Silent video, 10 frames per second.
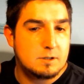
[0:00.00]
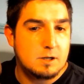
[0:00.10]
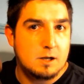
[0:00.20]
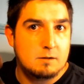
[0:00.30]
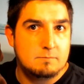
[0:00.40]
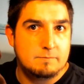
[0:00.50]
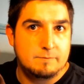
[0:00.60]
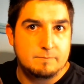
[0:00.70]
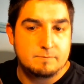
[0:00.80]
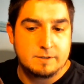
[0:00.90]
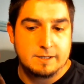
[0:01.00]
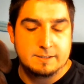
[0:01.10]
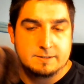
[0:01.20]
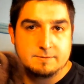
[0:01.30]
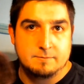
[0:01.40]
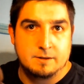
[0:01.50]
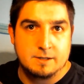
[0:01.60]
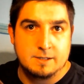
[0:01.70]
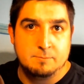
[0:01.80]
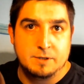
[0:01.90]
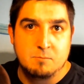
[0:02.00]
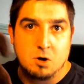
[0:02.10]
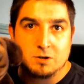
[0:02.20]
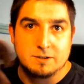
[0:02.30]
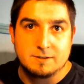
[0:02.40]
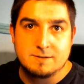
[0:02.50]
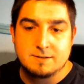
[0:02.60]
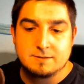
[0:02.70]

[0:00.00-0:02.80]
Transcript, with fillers: uh It's a Big Marcus.